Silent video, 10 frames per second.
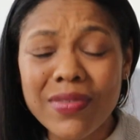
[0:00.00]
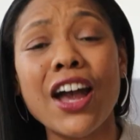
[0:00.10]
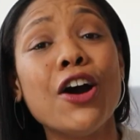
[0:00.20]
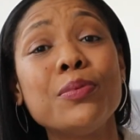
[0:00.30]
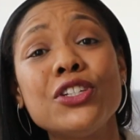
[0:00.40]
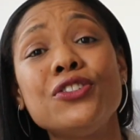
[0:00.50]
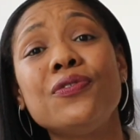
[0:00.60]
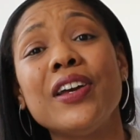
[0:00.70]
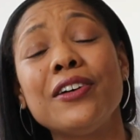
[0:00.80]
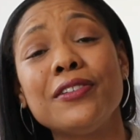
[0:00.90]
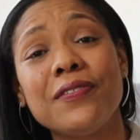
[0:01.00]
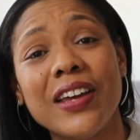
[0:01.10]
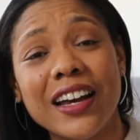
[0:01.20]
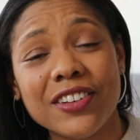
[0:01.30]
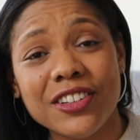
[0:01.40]
I hope that you found
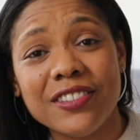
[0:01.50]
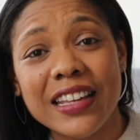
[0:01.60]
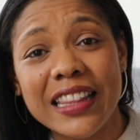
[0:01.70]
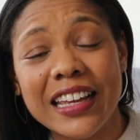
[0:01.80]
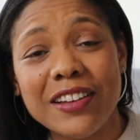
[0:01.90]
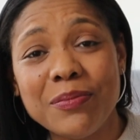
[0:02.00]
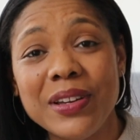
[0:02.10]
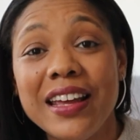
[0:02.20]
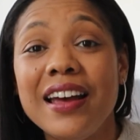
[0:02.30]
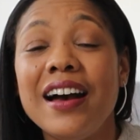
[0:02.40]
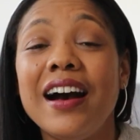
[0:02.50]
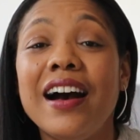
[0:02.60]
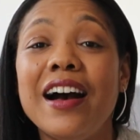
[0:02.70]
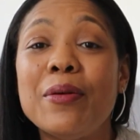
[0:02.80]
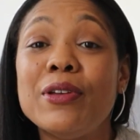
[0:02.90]
value in them.
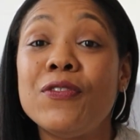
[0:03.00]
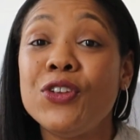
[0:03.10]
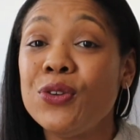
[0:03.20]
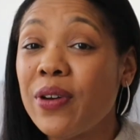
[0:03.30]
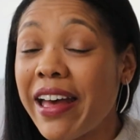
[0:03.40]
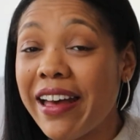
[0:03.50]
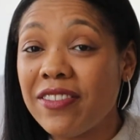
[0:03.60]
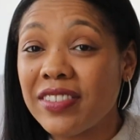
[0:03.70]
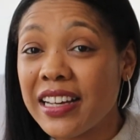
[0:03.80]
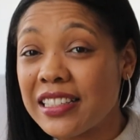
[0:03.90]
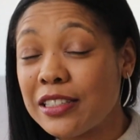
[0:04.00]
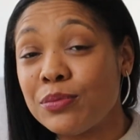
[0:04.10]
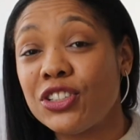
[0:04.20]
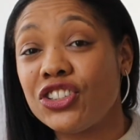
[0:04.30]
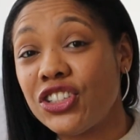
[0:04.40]
Um, if you have like
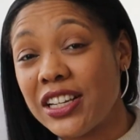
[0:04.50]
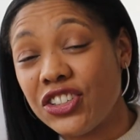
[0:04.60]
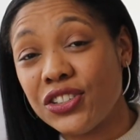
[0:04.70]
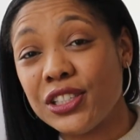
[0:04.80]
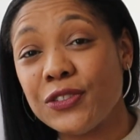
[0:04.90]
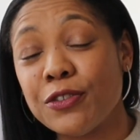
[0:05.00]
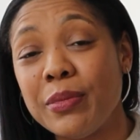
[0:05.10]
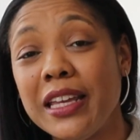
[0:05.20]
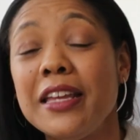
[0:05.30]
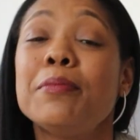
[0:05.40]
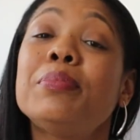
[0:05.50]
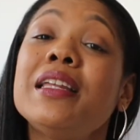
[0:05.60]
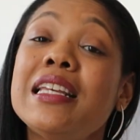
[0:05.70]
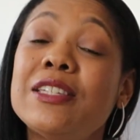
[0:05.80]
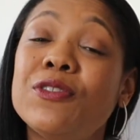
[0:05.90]
some suggestions for me,
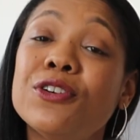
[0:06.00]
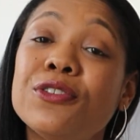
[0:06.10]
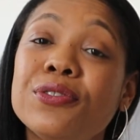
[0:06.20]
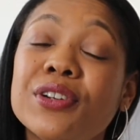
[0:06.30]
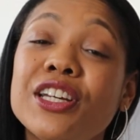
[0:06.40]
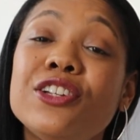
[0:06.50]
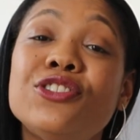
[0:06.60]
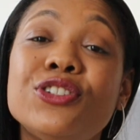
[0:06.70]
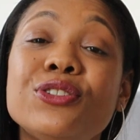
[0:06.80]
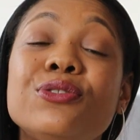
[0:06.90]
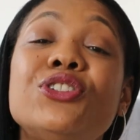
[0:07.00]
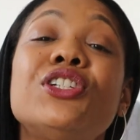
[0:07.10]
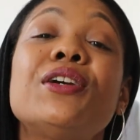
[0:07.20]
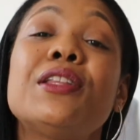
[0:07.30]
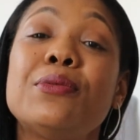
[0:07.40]
please feel free to
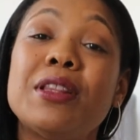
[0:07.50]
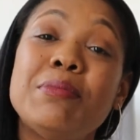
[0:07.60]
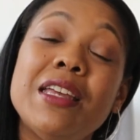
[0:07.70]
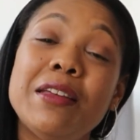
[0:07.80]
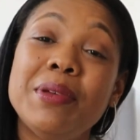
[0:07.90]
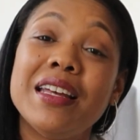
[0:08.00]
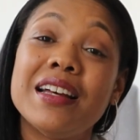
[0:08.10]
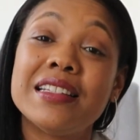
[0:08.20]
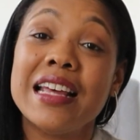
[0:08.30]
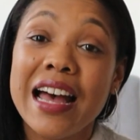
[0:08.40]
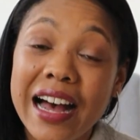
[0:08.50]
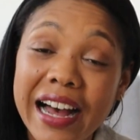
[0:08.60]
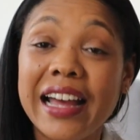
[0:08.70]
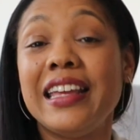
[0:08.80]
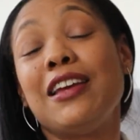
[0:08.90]
share them with me because
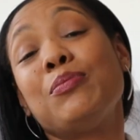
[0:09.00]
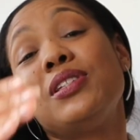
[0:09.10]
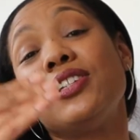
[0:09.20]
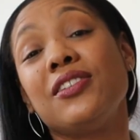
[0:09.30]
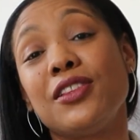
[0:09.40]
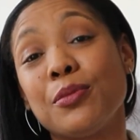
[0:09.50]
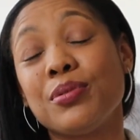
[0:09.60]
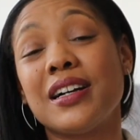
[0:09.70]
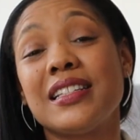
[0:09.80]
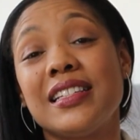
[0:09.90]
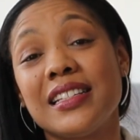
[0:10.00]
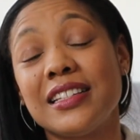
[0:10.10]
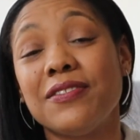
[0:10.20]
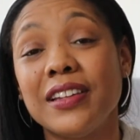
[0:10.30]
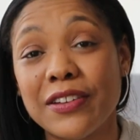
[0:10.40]
I am still in the process
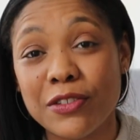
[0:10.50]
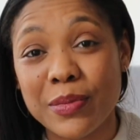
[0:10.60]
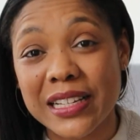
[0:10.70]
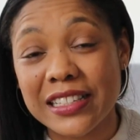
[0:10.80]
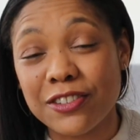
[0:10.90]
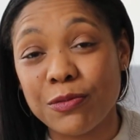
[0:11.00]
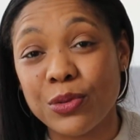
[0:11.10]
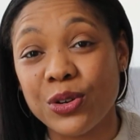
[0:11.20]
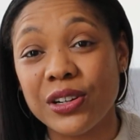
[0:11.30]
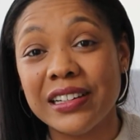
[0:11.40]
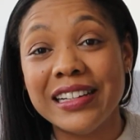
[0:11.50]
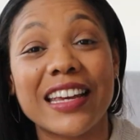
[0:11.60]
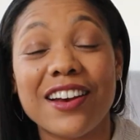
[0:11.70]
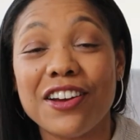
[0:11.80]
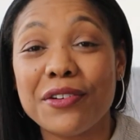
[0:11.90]
of loving myself more.
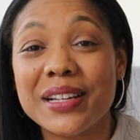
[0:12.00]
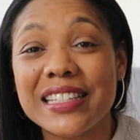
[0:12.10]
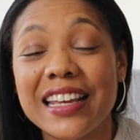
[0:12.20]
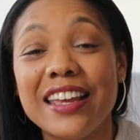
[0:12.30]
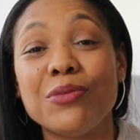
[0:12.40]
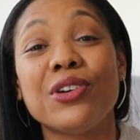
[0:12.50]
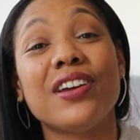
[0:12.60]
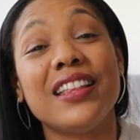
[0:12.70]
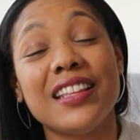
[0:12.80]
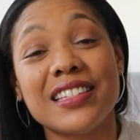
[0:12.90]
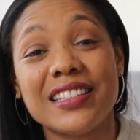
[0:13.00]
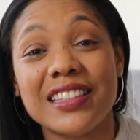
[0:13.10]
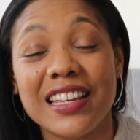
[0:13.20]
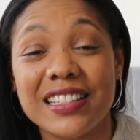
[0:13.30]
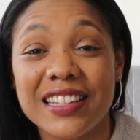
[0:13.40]
Like I always say, we're in this
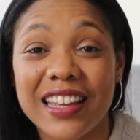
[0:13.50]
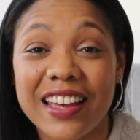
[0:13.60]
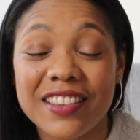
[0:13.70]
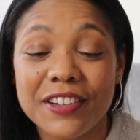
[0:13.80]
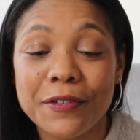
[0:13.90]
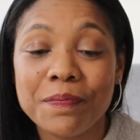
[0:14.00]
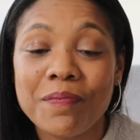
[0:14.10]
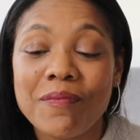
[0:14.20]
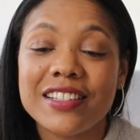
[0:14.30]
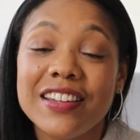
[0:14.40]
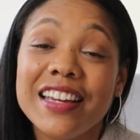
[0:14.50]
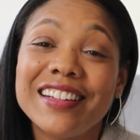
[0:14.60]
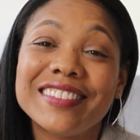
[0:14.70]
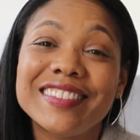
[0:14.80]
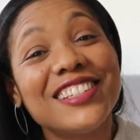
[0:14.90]
thing together. So
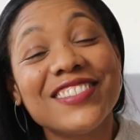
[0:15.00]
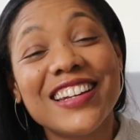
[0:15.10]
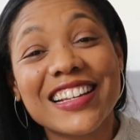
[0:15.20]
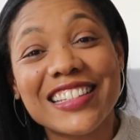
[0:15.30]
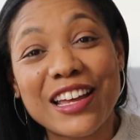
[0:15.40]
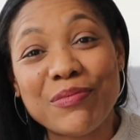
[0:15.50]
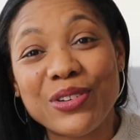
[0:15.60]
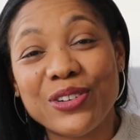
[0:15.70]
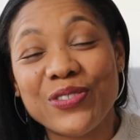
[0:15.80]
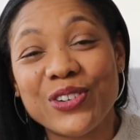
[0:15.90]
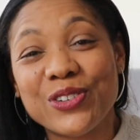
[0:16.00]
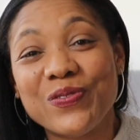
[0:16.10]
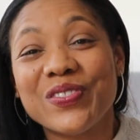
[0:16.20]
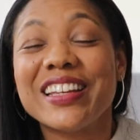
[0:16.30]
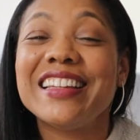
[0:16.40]
yeah, until next time, beautiful.